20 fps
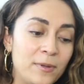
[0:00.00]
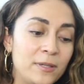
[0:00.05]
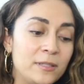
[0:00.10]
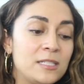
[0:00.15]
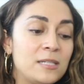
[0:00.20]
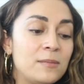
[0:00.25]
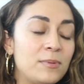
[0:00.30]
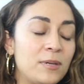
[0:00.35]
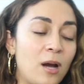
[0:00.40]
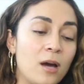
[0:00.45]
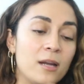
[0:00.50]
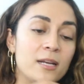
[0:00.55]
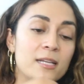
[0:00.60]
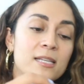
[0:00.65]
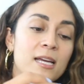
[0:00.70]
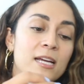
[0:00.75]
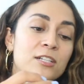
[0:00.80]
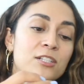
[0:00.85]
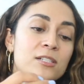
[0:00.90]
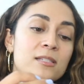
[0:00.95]
But to be honest,
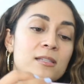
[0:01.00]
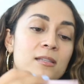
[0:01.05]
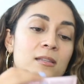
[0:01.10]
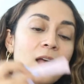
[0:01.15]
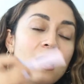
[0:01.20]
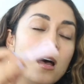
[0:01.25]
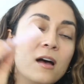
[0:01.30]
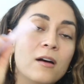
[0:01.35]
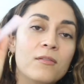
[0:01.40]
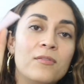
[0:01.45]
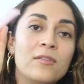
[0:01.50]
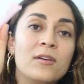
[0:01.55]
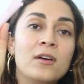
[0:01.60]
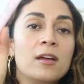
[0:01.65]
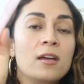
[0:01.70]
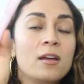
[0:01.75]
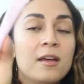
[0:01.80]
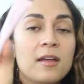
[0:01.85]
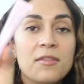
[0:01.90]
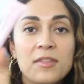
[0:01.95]
I just love
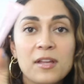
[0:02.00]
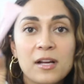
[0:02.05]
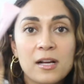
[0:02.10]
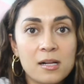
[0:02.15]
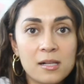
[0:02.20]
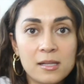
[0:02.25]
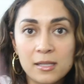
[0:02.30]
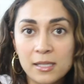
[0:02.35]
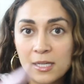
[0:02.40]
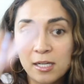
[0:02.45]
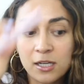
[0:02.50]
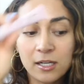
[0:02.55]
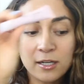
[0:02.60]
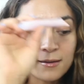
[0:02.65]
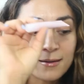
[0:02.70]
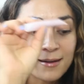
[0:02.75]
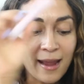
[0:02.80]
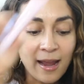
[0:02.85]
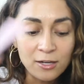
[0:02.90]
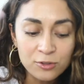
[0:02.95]
the clear
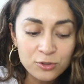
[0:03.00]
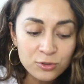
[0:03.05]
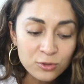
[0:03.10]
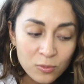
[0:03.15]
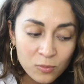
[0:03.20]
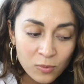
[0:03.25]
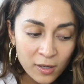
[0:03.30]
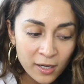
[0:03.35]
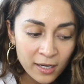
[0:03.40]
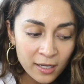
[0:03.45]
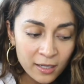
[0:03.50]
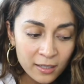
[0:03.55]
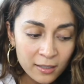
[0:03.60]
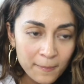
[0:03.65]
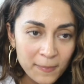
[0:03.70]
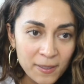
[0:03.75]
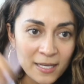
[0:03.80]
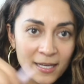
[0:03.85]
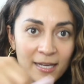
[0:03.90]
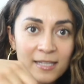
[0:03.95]
natural one
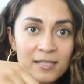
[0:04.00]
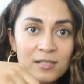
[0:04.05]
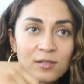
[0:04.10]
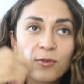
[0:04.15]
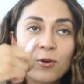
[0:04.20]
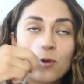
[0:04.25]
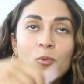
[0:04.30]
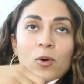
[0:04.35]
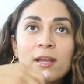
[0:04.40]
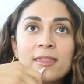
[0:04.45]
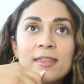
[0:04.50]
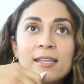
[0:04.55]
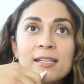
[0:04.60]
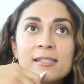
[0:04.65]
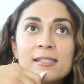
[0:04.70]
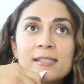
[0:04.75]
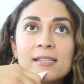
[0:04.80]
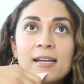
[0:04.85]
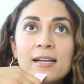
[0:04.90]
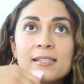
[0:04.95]
because for what this
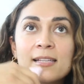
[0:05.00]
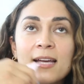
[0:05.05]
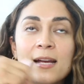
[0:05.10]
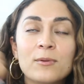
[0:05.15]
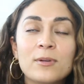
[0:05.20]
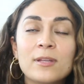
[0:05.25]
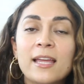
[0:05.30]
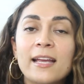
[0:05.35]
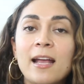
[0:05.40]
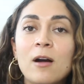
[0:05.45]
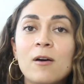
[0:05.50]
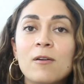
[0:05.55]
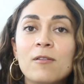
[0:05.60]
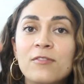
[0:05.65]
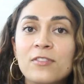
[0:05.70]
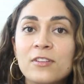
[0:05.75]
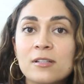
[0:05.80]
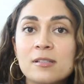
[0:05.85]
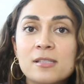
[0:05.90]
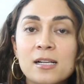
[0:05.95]
does, I really like how it
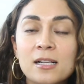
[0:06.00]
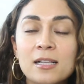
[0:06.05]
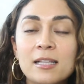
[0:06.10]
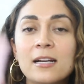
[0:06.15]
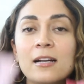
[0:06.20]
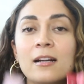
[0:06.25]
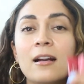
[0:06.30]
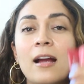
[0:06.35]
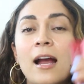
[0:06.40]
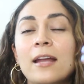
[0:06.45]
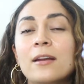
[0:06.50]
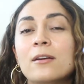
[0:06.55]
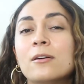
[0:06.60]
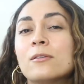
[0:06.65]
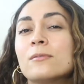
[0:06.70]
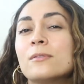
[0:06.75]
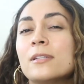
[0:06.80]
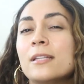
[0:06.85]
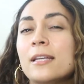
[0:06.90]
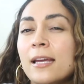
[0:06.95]
feels clear. I
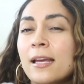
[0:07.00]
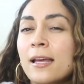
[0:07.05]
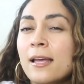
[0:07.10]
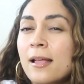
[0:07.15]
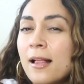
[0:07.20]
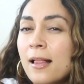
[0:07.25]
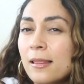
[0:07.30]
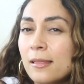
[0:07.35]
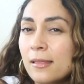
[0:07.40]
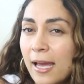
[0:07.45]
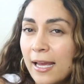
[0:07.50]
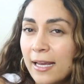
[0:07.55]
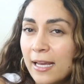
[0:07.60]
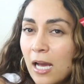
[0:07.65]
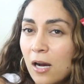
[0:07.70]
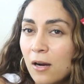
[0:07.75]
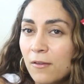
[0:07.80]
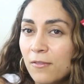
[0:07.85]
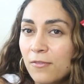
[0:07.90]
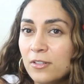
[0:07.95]
don't really like
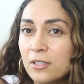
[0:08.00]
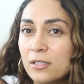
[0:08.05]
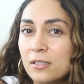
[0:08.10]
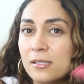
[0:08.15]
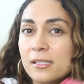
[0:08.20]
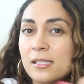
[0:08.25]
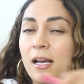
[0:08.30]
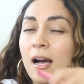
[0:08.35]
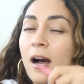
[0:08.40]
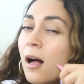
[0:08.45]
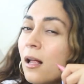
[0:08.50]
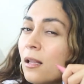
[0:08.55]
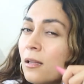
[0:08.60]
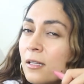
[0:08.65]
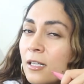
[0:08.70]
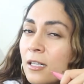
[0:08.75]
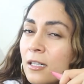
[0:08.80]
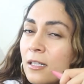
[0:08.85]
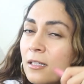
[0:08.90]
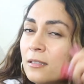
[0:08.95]
how it feels
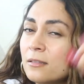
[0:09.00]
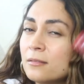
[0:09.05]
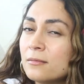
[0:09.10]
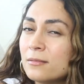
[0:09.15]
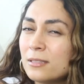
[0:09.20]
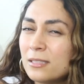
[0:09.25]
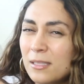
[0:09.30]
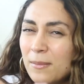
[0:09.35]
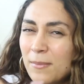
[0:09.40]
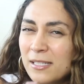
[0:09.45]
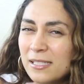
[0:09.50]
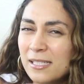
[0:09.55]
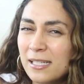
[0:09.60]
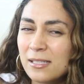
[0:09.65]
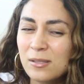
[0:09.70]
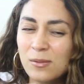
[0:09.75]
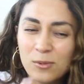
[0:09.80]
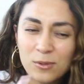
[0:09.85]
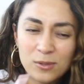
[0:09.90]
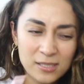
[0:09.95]
colored. Does that make
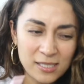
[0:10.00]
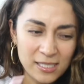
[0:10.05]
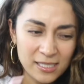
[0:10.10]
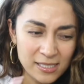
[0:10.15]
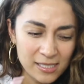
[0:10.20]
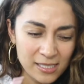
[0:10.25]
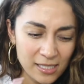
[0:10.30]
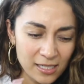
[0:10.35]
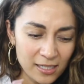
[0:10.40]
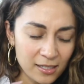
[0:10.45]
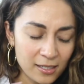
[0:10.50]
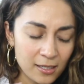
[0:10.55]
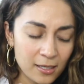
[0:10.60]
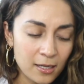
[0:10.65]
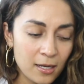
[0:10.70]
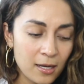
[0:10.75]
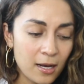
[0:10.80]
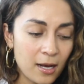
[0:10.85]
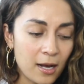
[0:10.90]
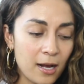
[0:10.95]
sense? Or tinted.
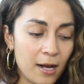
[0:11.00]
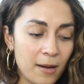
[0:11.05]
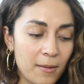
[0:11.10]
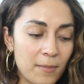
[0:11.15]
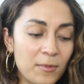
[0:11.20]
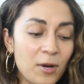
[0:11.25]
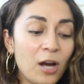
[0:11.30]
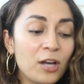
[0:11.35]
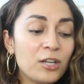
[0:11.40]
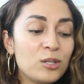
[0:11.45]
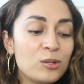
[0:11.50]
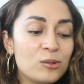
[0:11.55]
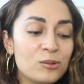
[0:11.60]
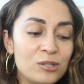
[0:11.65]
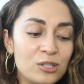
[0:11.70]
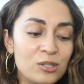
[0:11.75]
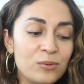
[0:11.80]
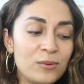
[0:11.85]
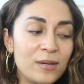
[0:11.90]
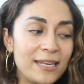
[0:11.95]
Um, I'm not
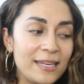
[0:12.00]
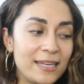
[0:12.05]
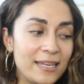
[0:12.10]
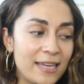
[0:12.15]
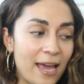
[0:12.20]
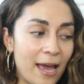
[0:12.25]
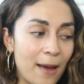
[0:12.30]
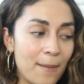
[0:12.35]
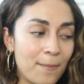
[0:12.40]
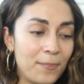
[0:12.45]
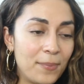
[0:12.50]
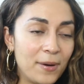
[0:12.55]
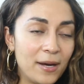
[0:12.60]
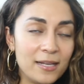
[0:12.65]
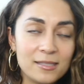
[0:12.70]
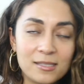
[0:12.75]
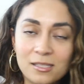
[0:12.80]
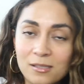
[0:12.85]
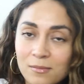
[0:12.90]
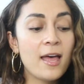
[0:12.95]
used to it yet,
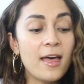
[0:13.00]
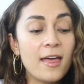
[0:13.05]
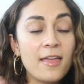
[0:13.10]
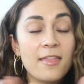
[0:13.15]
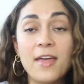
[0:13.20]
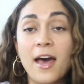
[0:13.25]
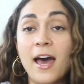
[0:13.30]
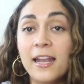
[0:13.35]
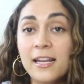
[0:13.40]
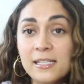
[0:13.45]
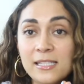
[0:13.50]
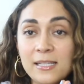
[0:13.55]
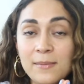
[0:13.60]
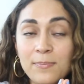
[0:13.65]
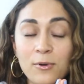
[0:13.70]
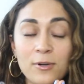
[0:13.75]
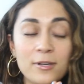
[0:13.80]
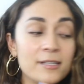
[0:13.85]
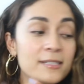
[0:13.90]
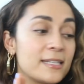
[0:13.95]
but that is lip
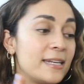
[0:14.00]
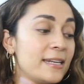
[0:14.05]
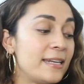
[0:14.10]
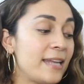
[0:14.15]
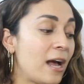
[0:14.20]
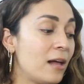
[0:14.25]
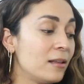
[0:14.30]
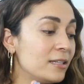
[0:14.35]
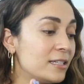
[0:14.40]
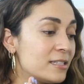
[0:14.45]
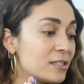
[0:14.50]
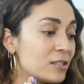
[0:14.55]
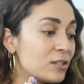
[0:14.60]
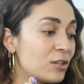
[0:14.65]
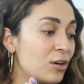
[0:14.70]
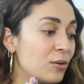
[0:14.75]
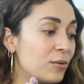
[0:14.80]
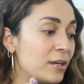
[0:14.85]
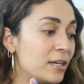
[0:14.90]
oils. Now let's go